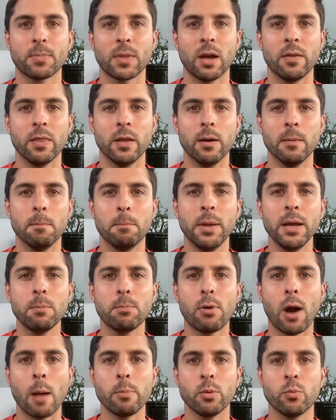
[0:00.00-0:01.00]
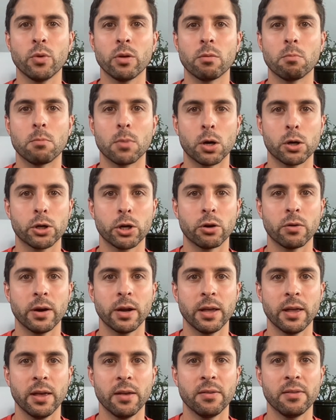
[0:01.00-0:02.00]
And the big problem with
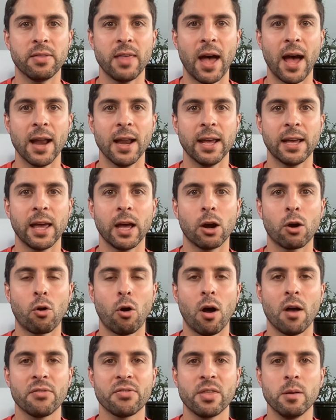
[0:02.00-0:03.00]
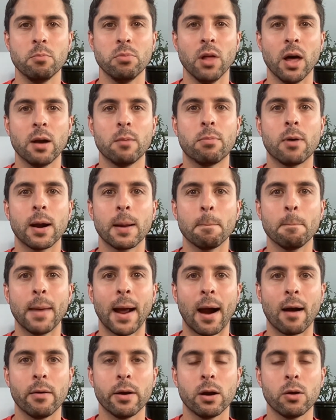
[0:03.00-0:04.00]
mercury is that it can cross the blood-brain
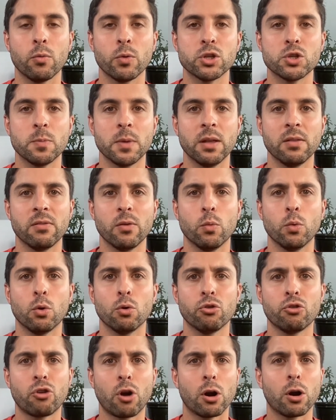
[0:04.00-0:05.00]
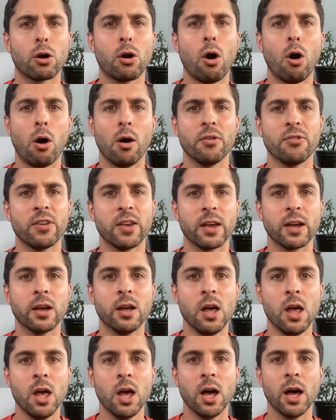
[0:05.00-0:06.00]
barrier, which means it will start causing
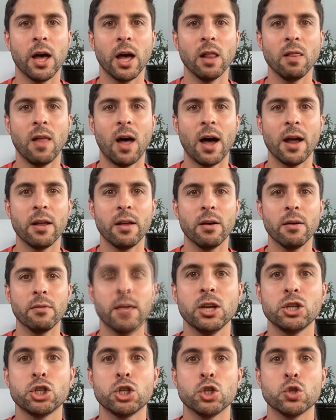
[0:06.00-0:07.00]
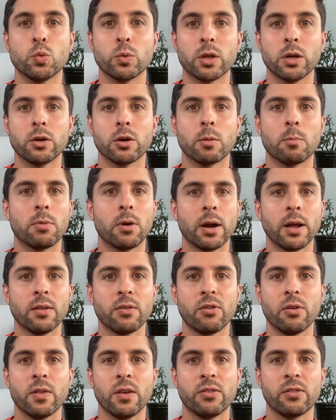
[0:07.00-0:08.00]
a lot of issues within your brain.
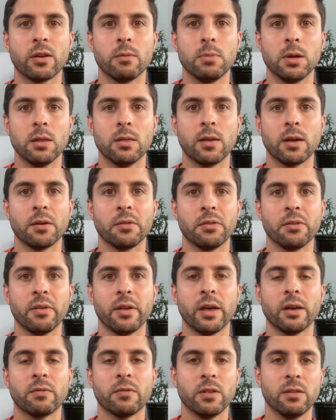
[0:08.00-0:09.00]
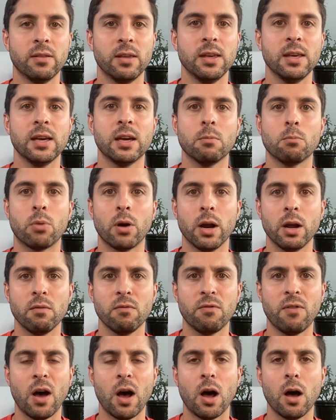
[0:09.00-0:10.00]
So this could be things like fatigue and brain
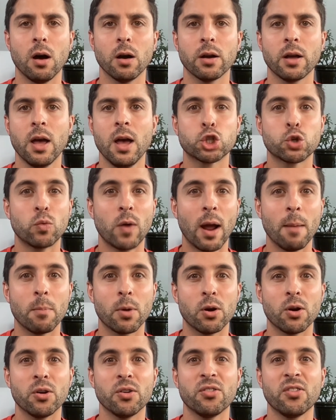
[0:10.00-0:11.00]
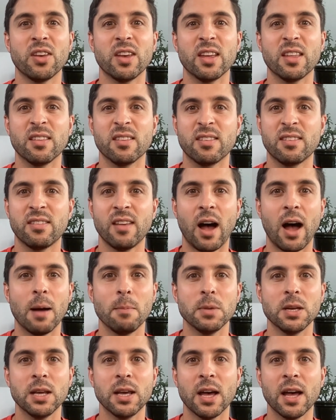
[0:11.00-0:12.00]
fog, tremors,
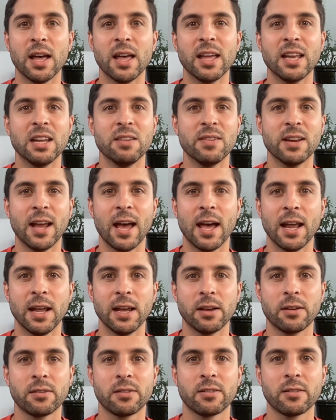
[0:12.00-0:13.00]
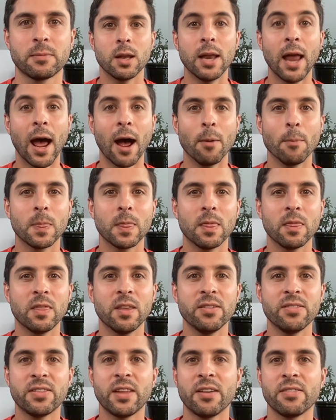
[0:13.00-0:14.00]
insomnia, and even headaches. Now,
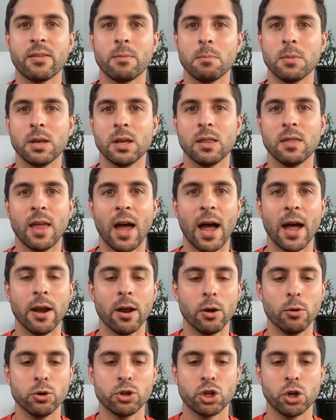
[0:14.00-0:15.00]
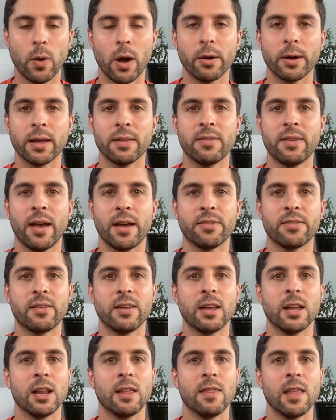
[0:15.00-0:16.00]
this doesn't mean that, you should go out and get
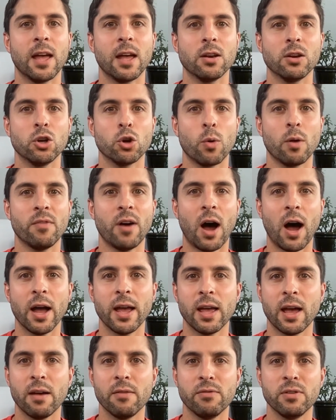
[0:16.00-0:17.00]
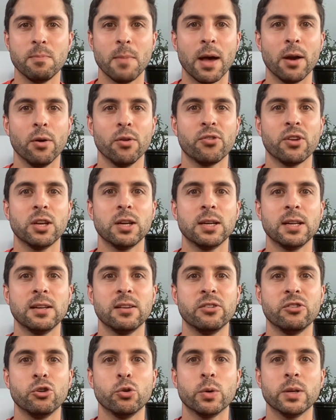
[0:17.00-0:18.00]
tested and then you have high heavy metals and you need
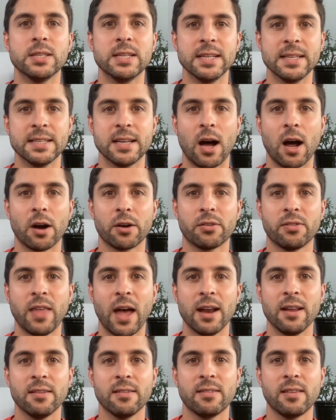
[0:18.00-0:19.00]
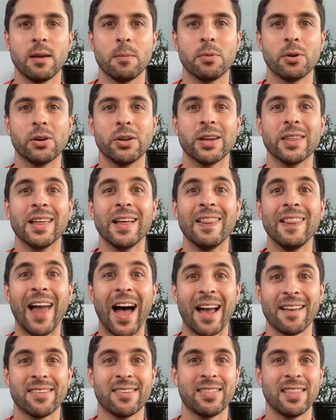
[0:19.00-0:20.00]
to do a detox. That is typically the
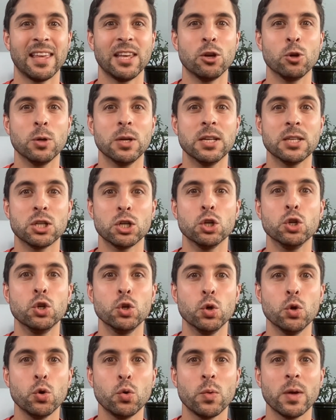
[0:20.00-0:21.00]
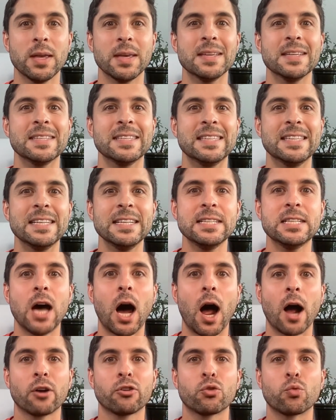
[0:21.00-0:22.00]
last thing you need to do is
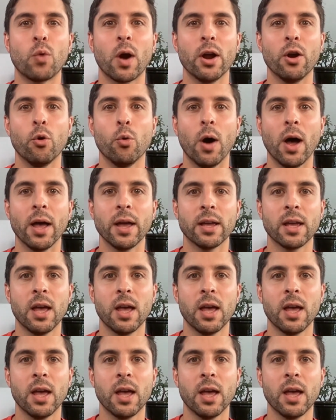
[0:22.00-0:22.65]
detox right away.